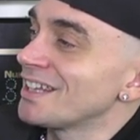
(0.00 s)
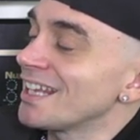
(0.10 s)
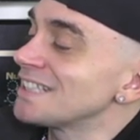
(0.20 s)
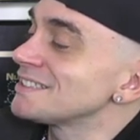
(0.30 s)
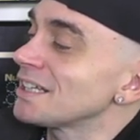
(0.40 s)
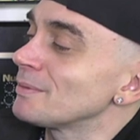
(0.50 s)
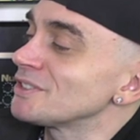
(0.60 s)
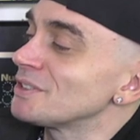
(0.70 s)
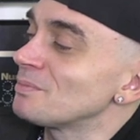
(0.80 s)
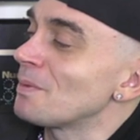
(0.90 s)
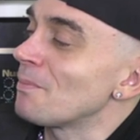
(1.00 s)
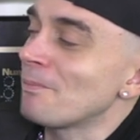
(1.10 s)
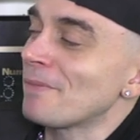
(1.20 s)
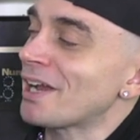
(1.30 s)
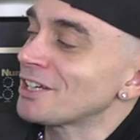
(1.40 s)
the landscape must have
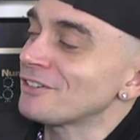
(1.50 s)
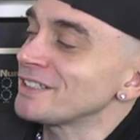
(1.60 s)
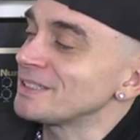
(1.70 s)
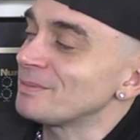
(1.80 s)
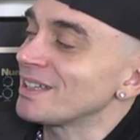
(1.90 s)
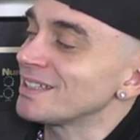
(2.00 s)
been mad crazy